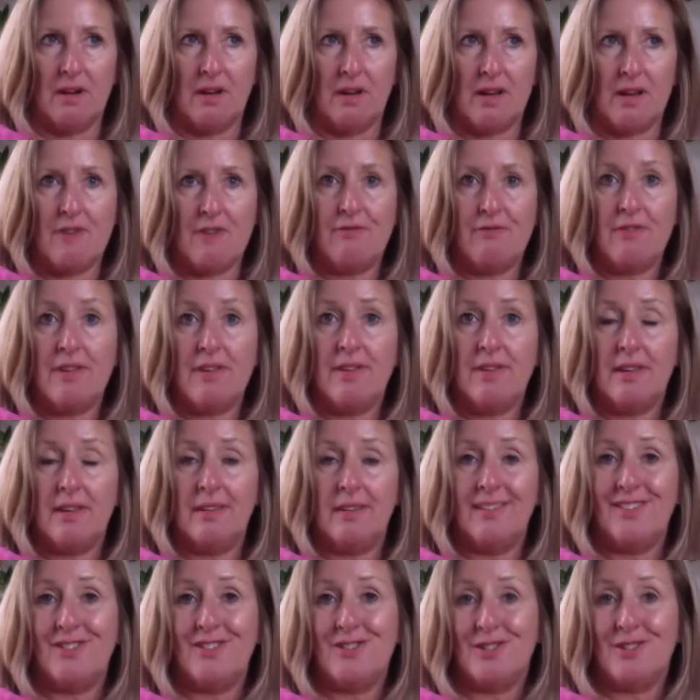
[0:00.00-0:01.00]
everything
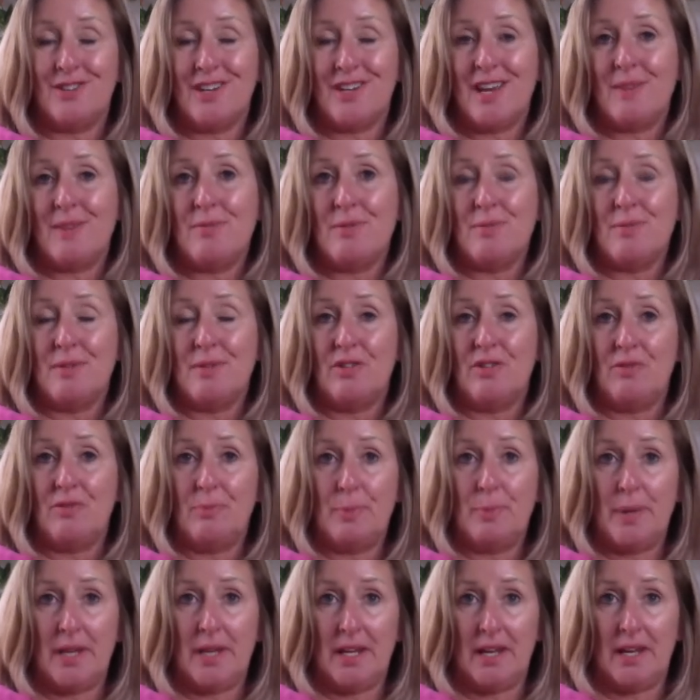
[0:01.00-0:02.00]
that you're capable of
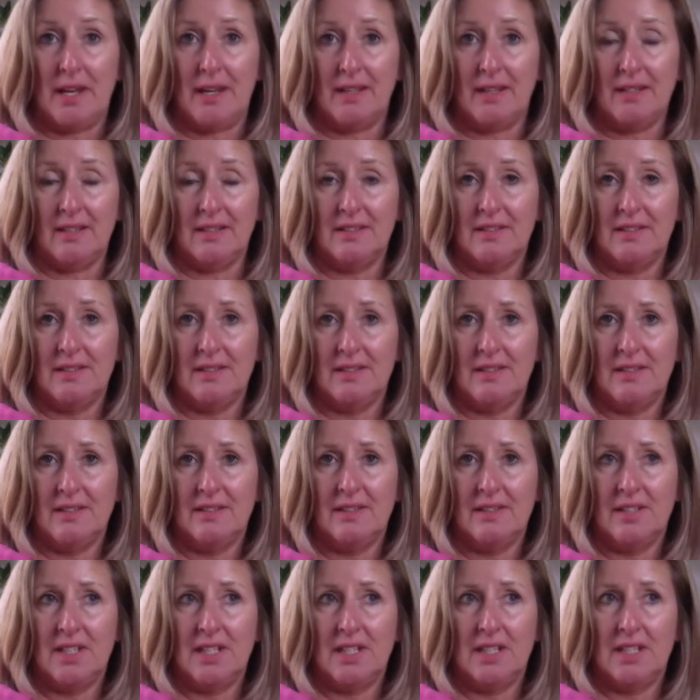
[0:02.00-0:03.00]
being,
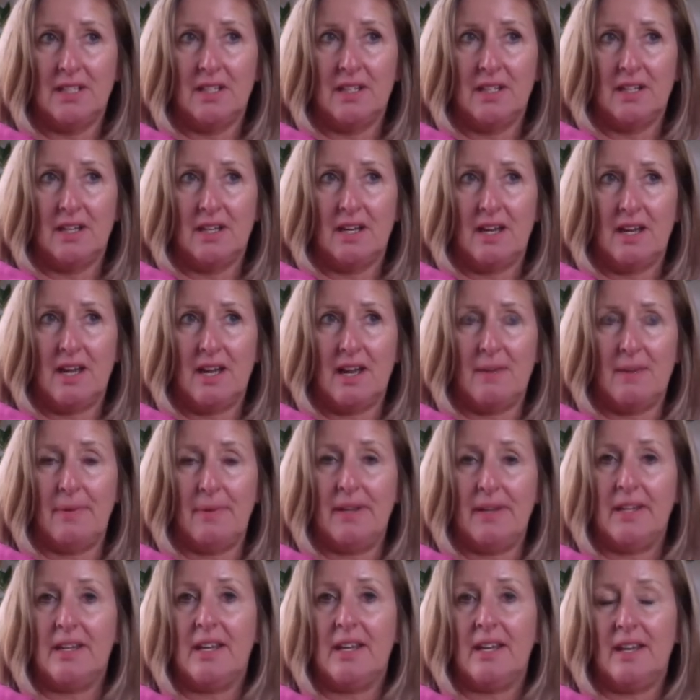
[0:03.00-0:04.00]
and
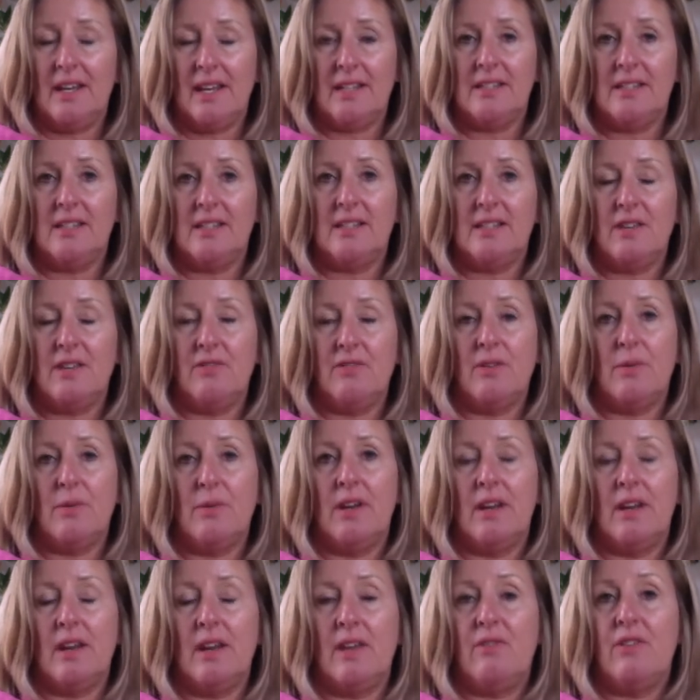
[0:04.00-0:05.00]
being connected to everyone
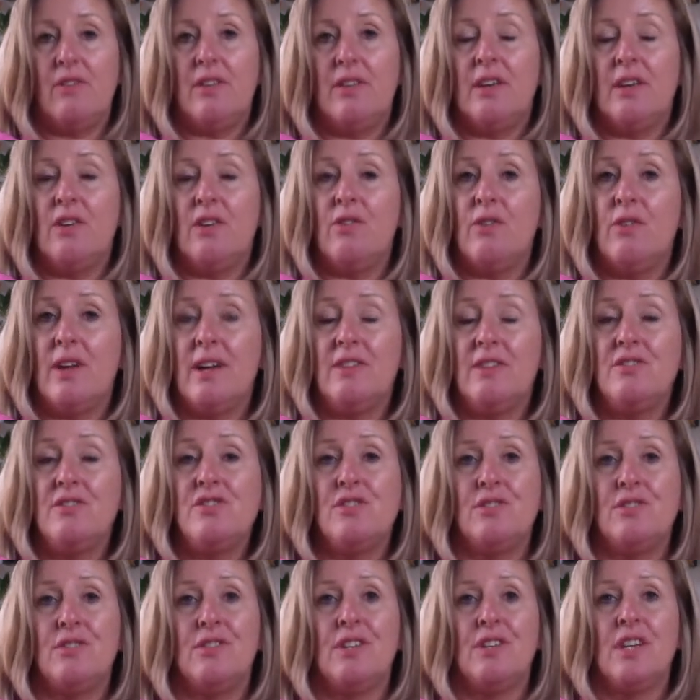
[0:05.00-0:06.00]
and everything around
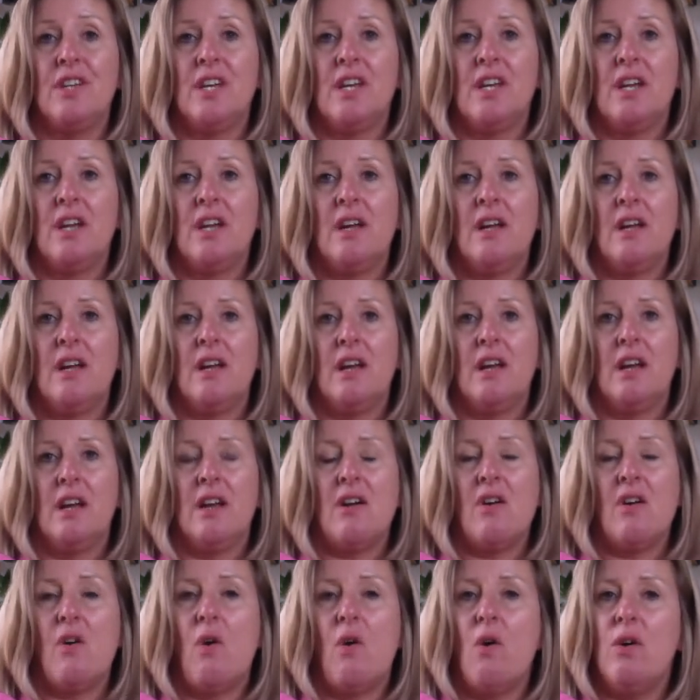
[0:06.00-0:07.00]
you.
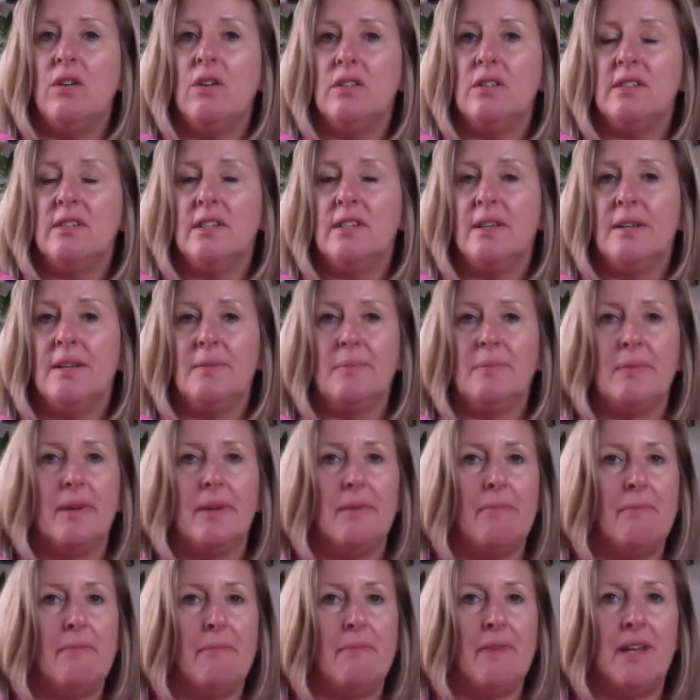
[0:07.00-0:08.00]
Awesome,
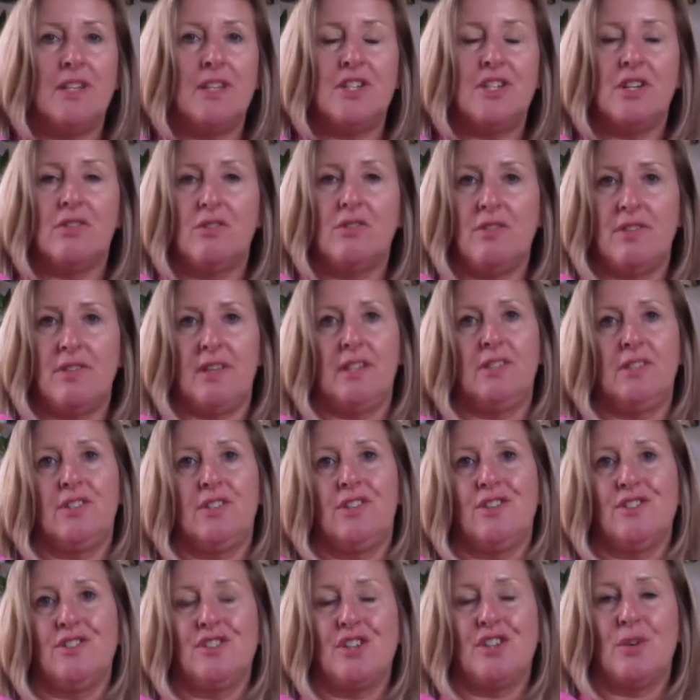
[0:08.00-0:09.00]
magical things
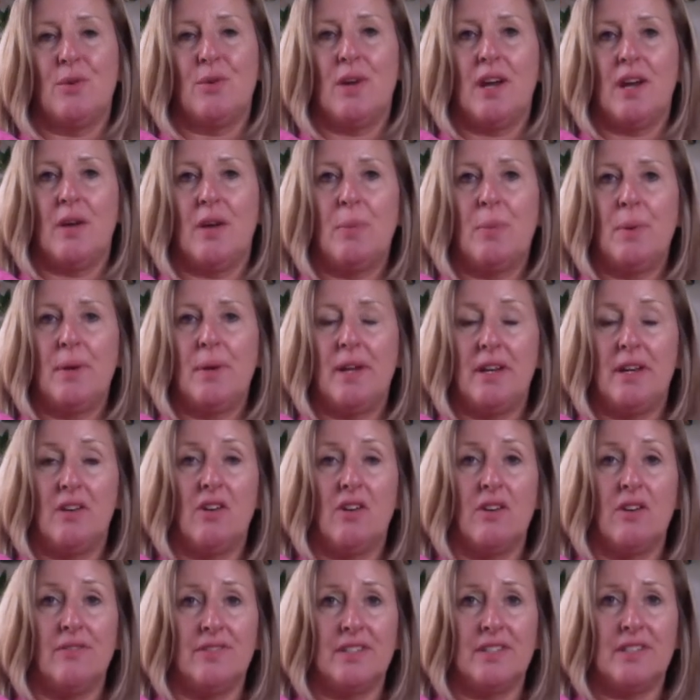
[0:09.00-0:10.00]
can show up in
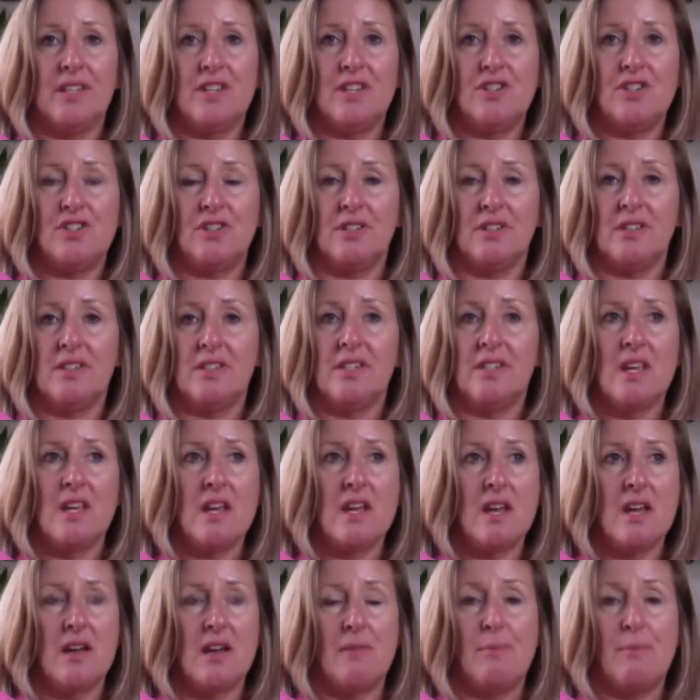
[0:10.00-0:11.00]
conversations.
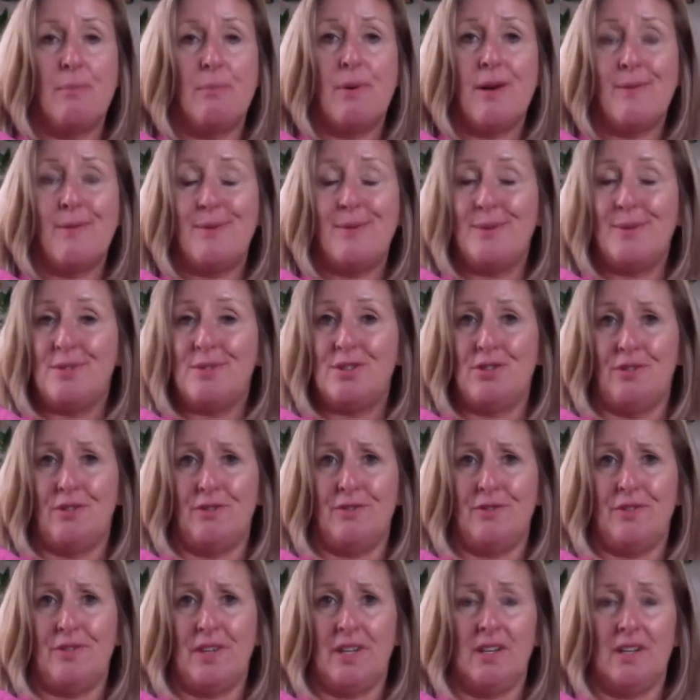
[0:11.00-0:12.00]
Problem
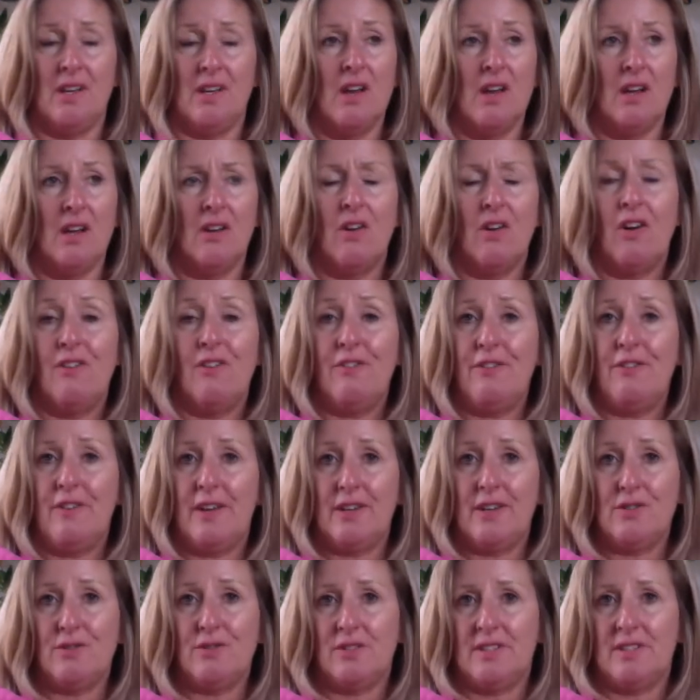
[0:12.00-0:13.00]
solving,
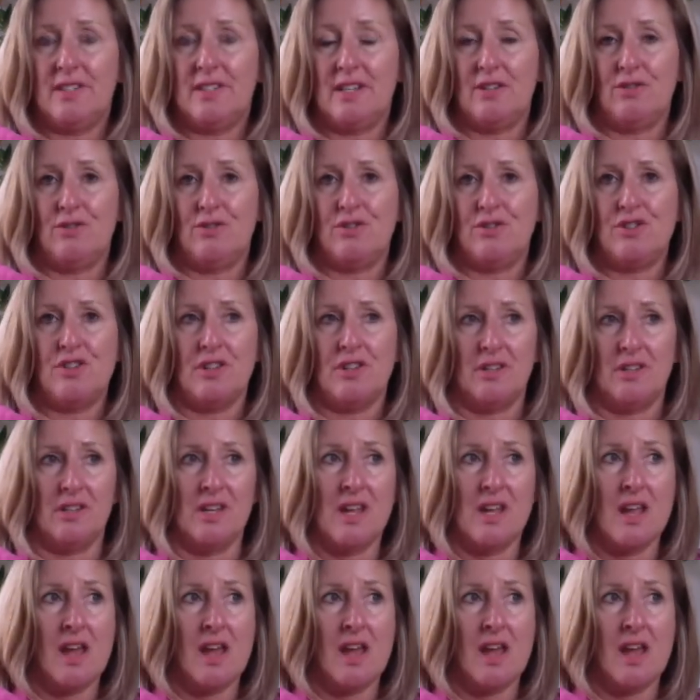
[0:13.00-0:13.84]
conflict resolution,